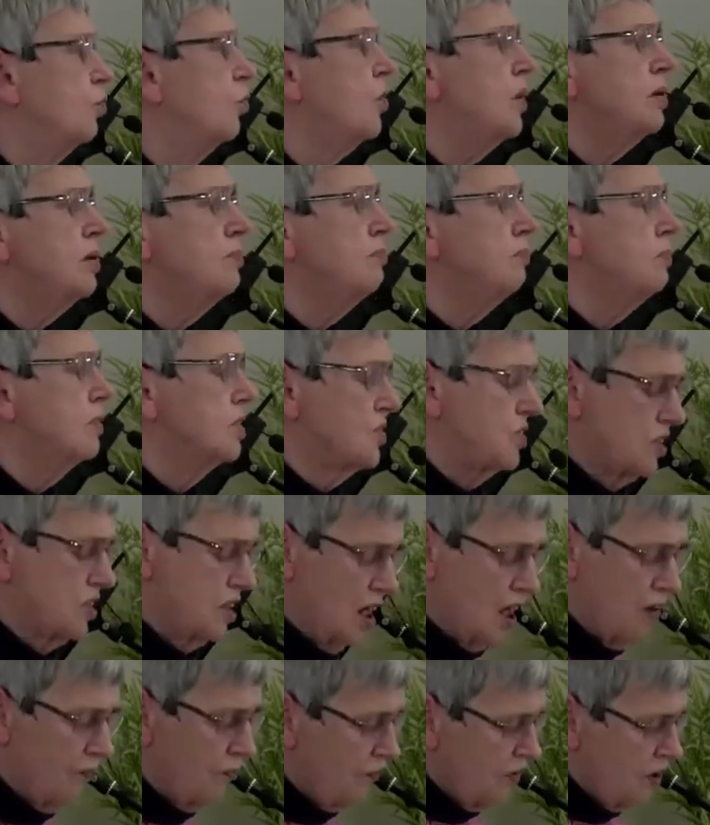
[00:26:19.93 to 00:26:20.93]
We must
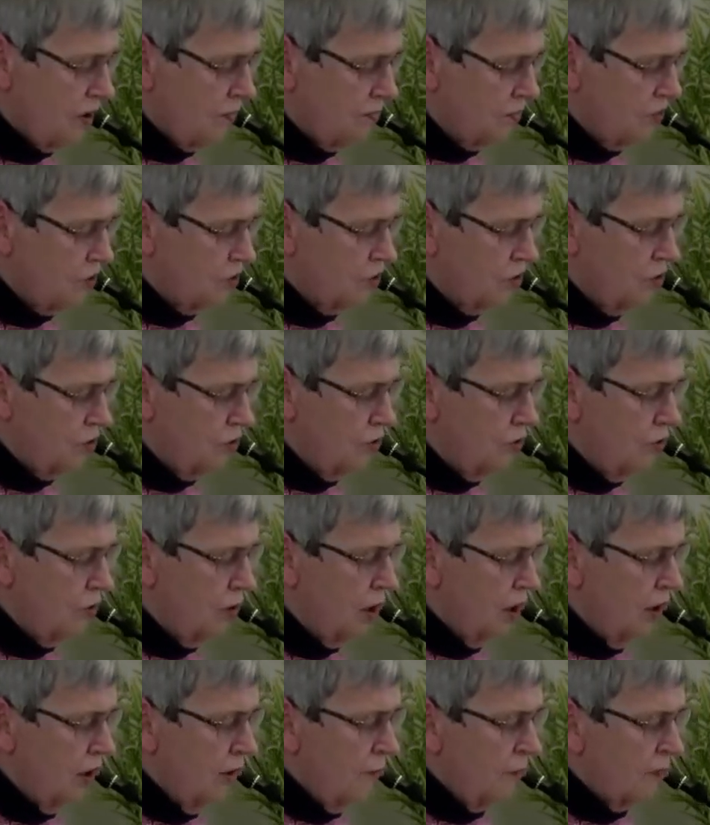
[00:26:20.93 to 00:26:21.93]
love him too
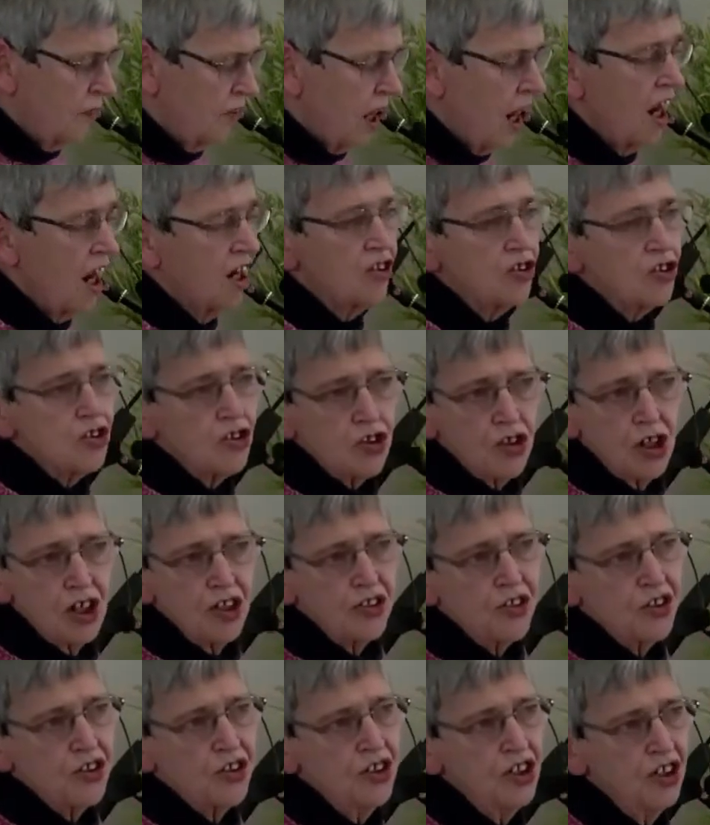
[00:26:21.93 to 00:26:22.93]
and
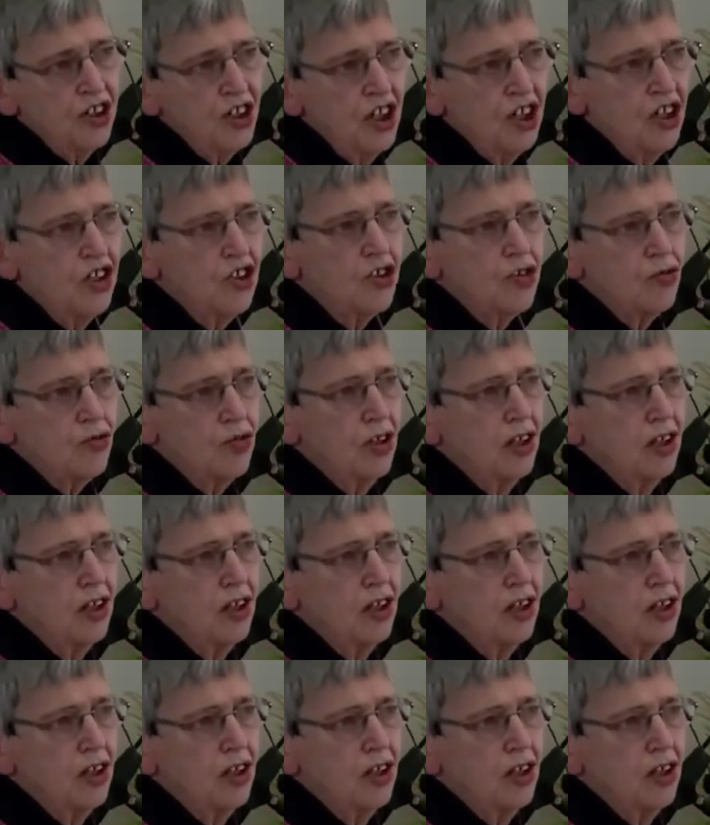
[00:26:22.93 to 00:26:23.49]
trust in his